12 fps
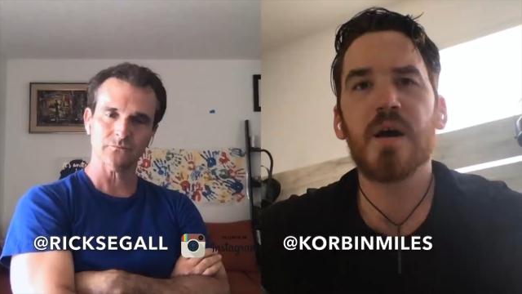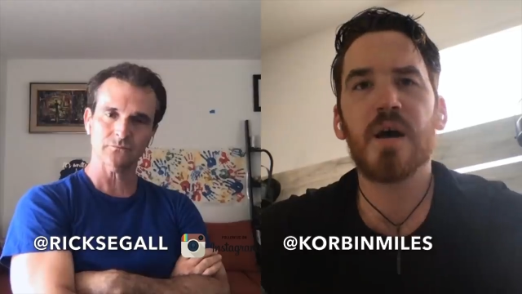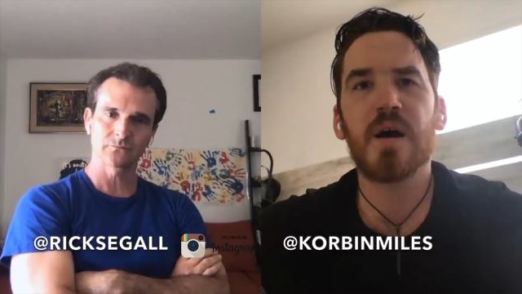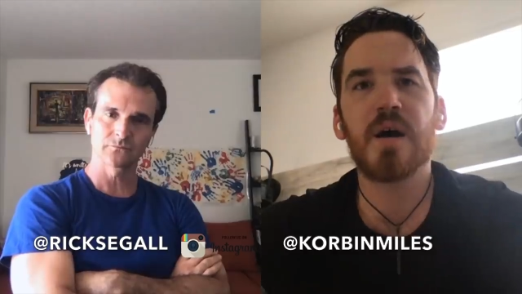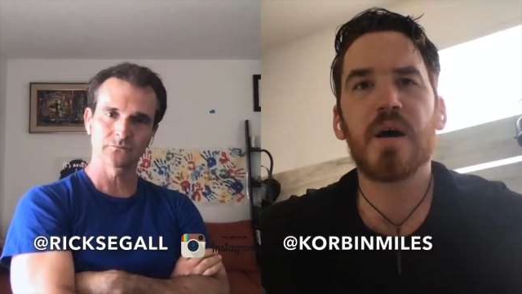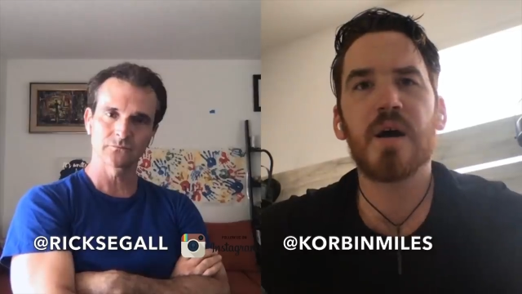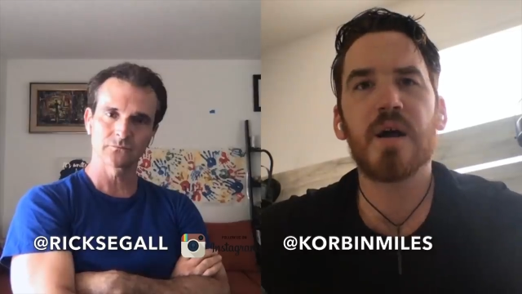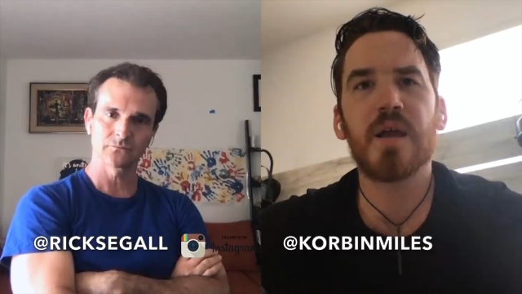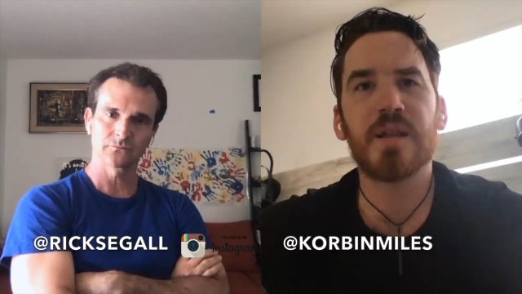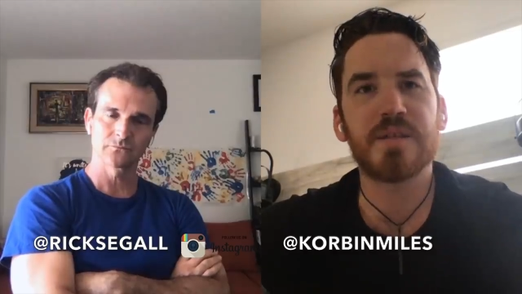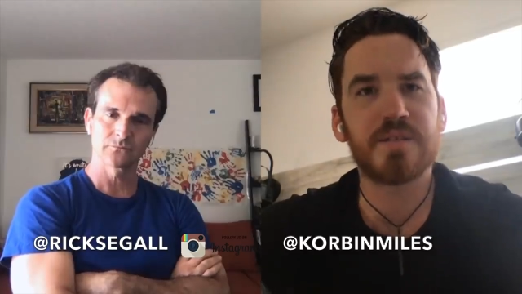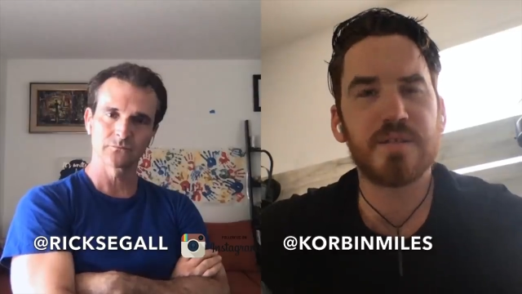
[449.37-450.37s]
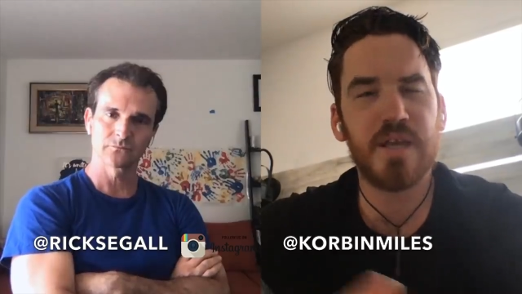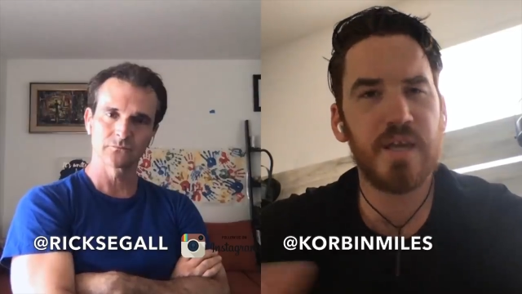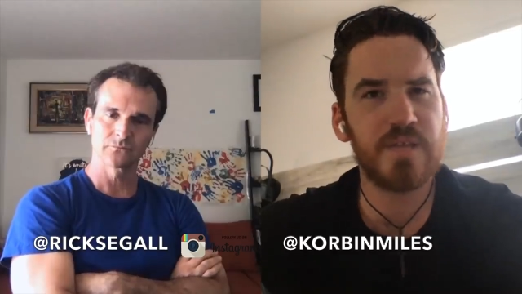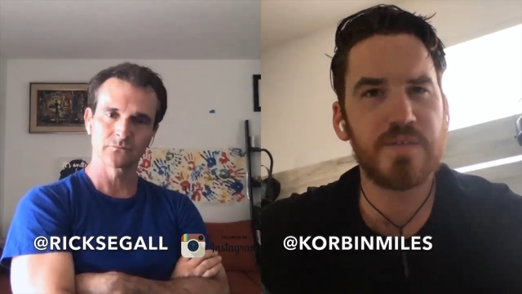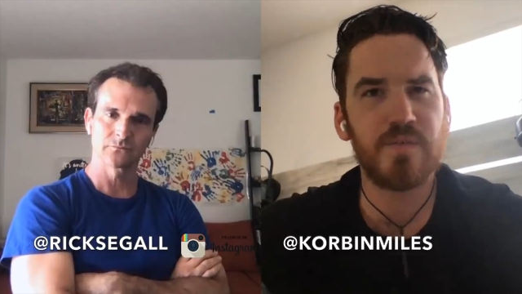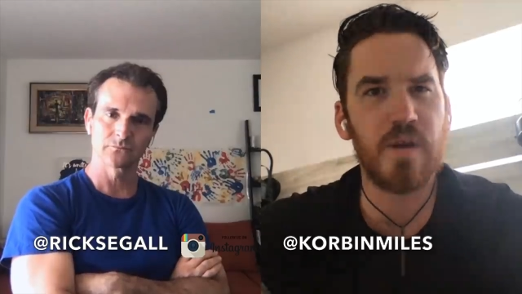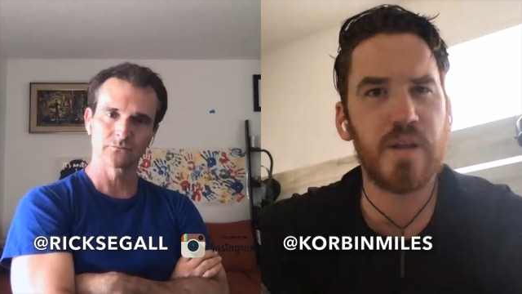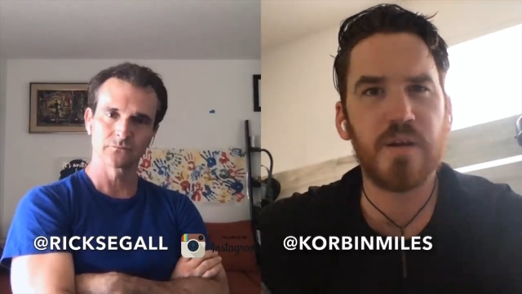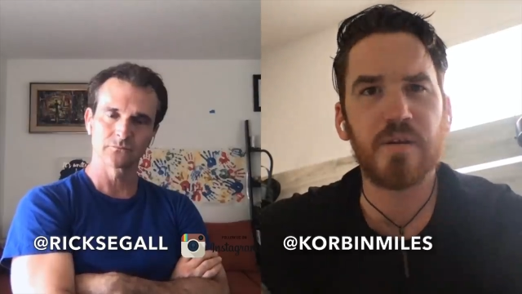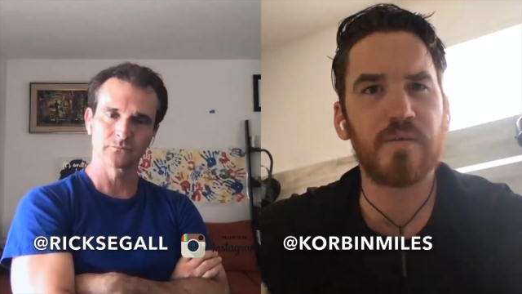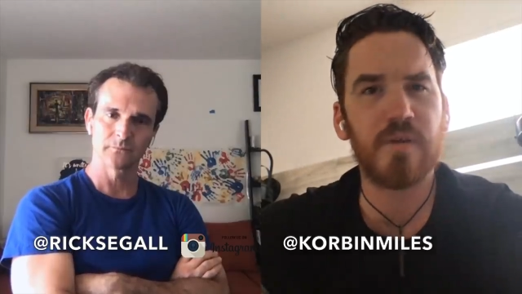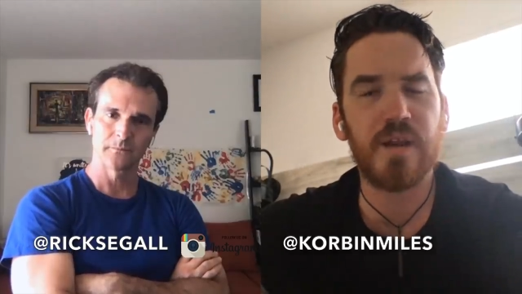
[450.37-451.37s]
Speaker 1: uh, and his kids run it
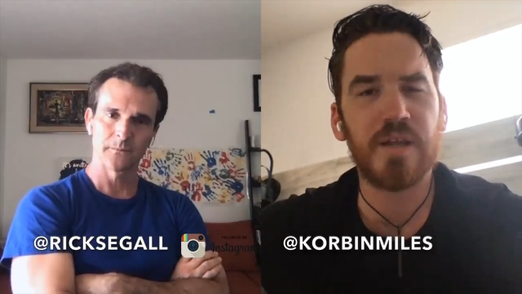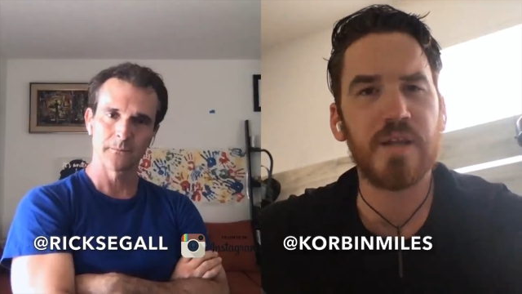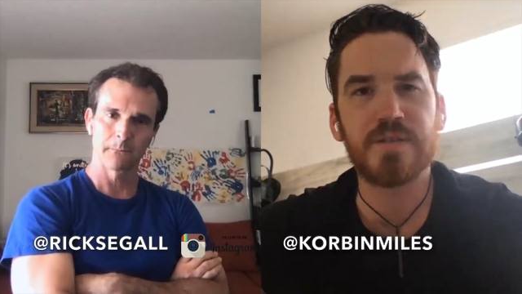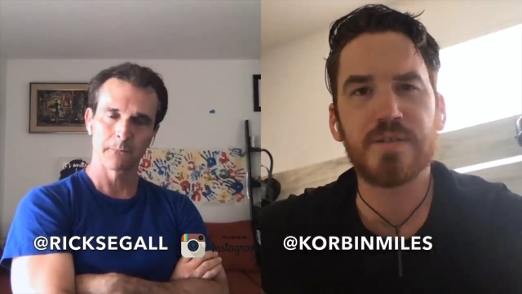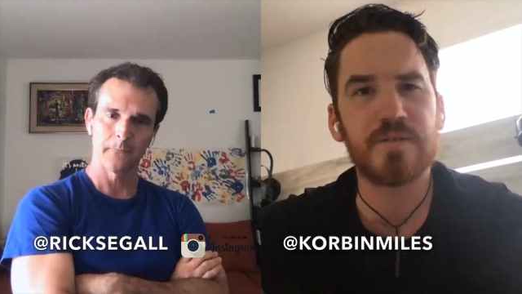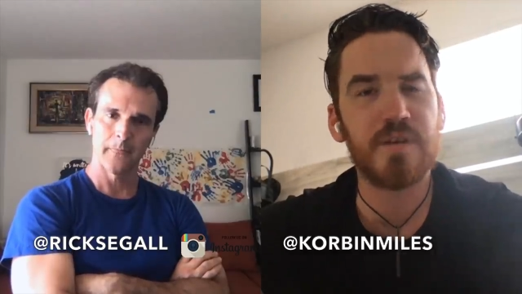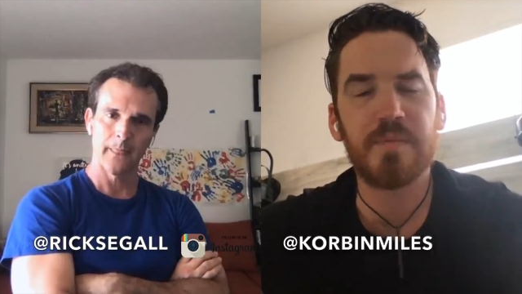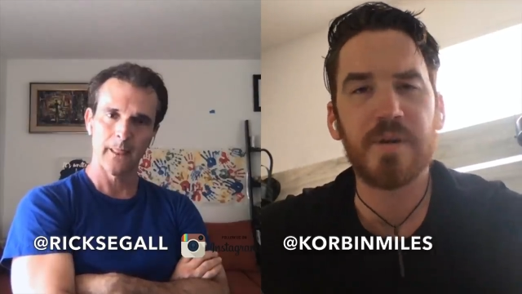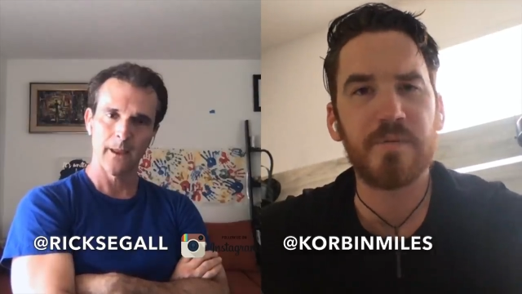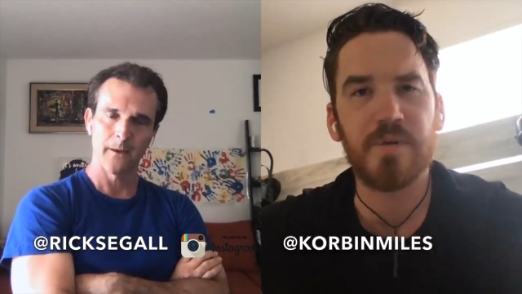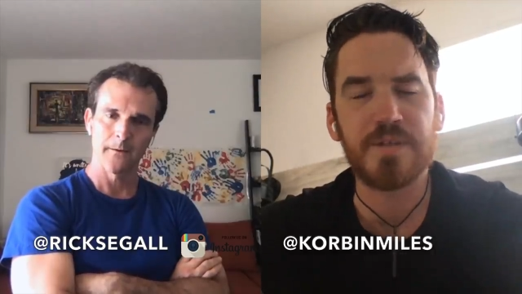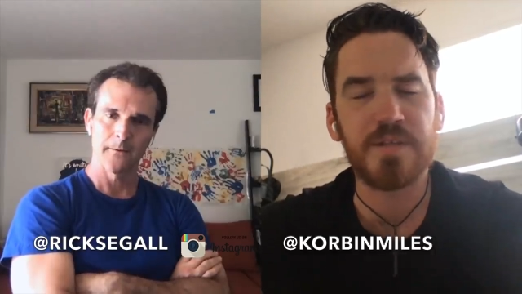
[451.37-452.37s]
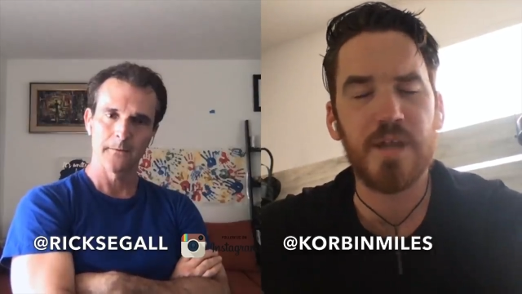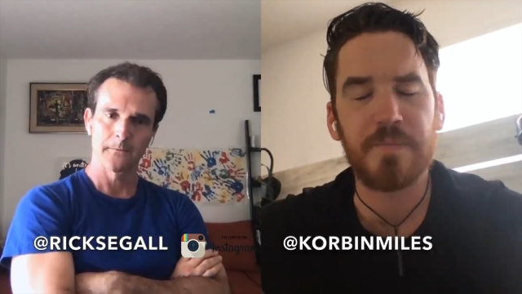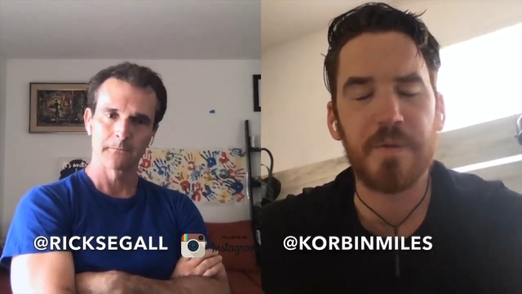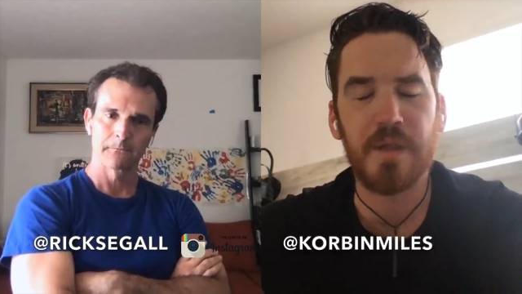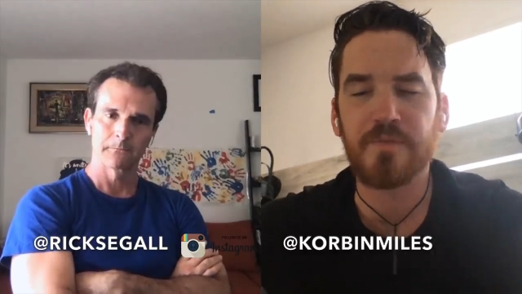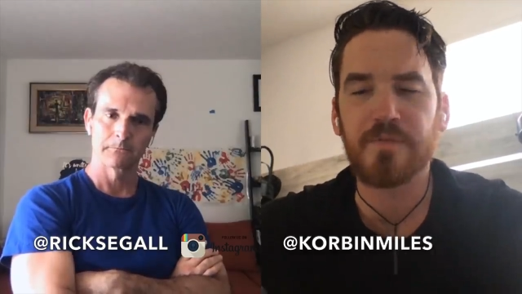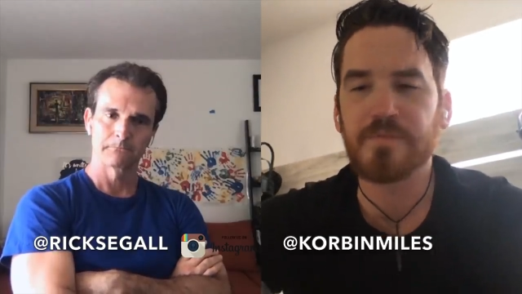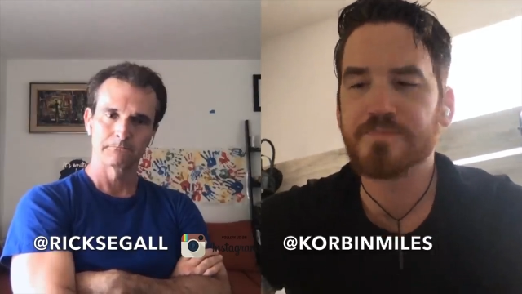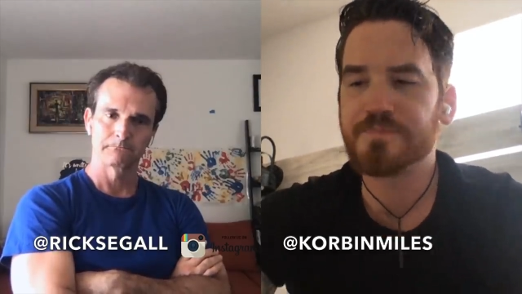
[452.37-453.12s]
or grandkids or somebody runs it, I believe.